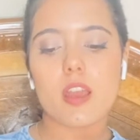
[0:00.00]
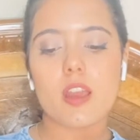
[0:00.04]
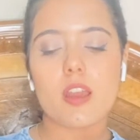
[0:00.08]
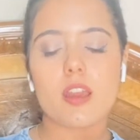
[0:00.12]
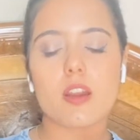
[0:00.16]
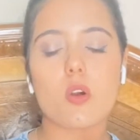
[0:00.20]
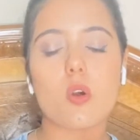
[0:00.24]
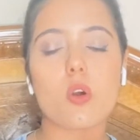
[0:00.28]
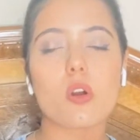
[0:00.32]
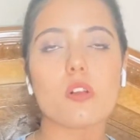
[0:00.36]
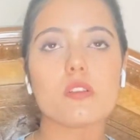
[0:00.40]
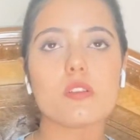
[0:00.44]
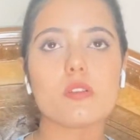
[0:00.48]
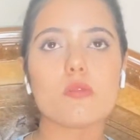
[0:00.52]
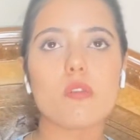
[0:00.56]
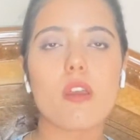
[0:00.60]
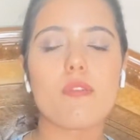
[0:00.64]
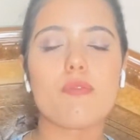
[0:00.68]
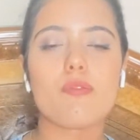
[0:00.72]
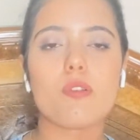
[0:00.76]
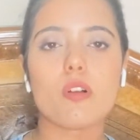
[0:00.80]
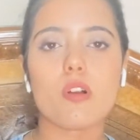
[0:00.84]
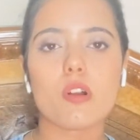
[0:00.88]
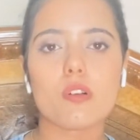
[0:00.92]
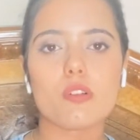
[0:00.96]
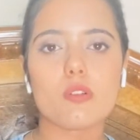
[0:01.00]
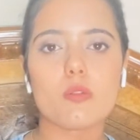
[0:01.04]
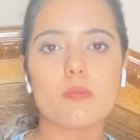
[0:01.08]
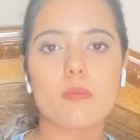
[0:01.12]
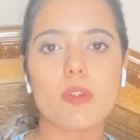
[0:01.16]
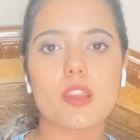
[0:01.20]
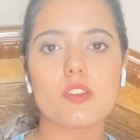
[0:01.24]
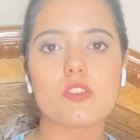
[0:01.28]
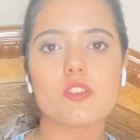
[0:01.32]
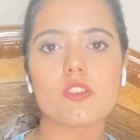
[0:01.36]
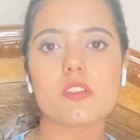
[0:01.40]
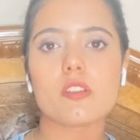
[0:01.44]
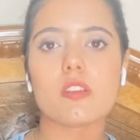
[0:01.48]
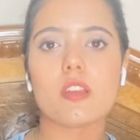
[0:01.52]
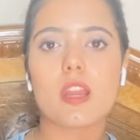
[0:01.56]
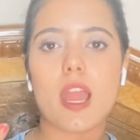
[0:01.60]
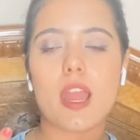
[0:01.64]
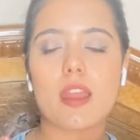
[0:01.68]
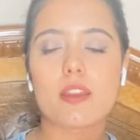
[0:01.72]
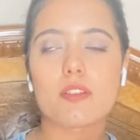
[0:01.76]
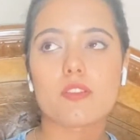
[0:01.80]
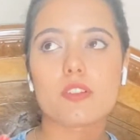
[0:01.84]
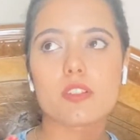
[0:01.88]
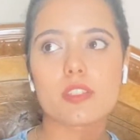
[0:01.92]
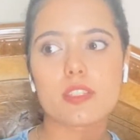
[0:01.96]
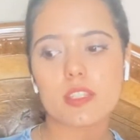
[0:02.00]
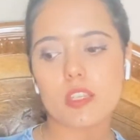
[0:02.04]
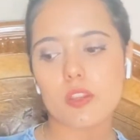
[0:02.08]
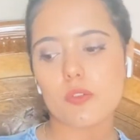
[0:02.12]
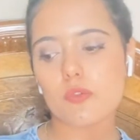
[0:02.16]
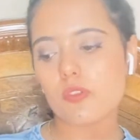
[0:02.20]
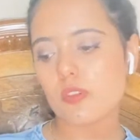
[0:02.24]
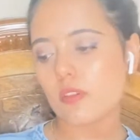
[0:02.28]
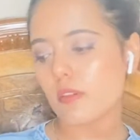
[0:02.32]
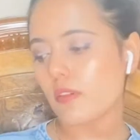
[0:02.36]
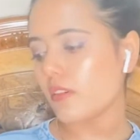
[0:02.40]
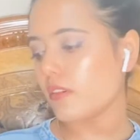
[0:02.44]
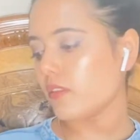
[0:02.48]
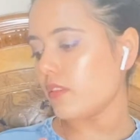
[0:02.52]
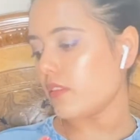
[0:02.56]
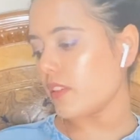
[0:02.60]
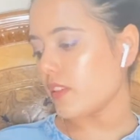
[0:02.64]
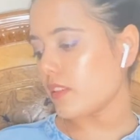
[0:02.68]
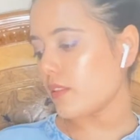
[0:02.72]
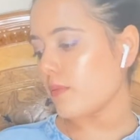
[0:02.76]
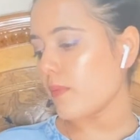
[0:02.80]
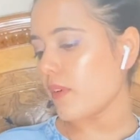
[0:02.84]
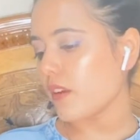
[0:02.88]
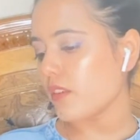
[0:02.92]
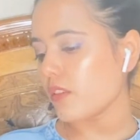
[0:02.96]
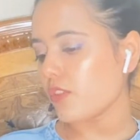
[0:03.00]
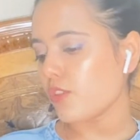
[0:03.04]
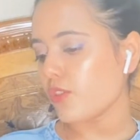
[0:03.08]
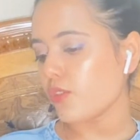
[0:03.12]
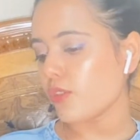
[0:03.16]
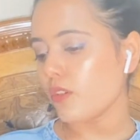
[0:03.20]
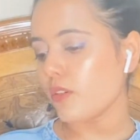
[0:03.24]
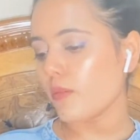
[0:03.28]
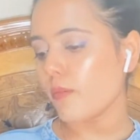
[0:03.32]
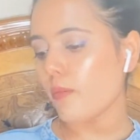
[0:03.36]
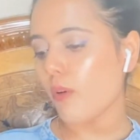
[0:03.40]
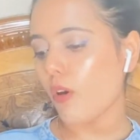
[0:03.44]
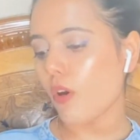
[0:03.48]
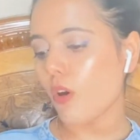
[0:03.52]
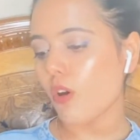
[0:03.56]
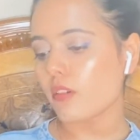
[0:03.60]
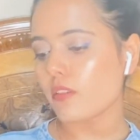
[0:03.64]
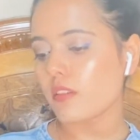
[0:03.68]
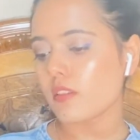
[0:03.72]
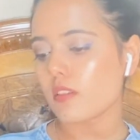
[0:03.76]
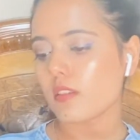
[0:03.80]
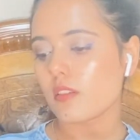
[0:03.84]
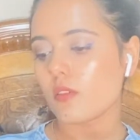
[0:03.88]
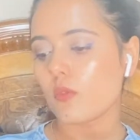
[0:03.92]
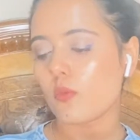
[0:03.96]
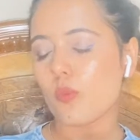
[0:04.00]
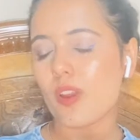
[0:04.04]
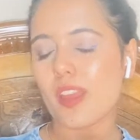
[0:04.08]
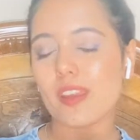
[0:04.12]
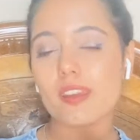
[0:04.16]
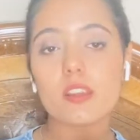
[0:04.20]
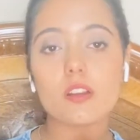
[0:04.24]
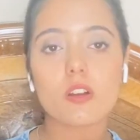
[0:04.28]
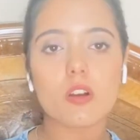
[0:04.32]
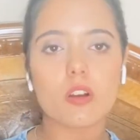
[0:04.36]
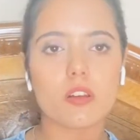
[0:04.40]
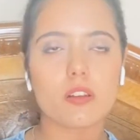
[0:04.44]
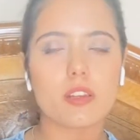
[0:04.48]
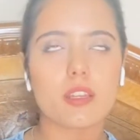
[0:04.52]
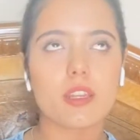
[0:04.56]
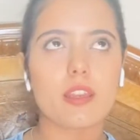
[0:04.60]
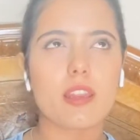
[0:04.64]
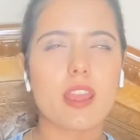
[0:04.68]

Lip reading: Also, I forgot to mention, I received this month's sugar box very early.